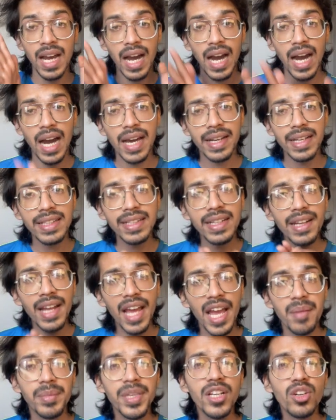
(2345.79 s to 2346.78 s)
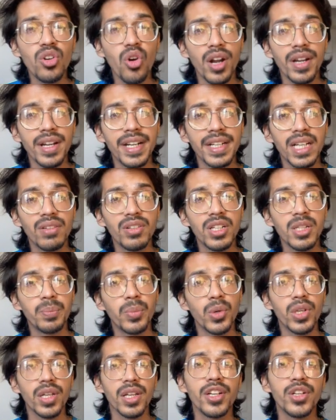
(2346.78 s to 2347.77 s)
Earlier hemichordata were
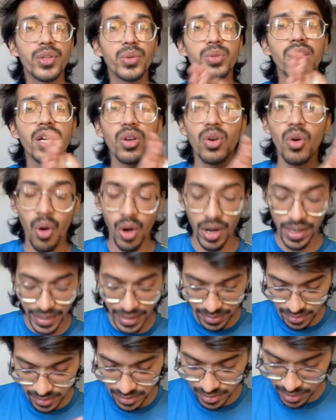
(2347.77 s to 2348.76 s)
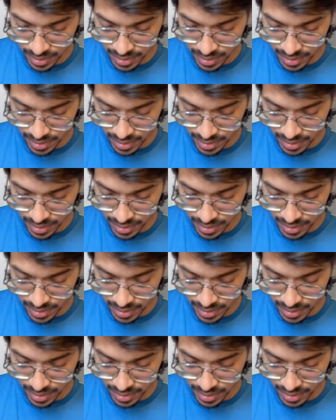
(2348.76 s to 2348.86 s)
put into the chordates,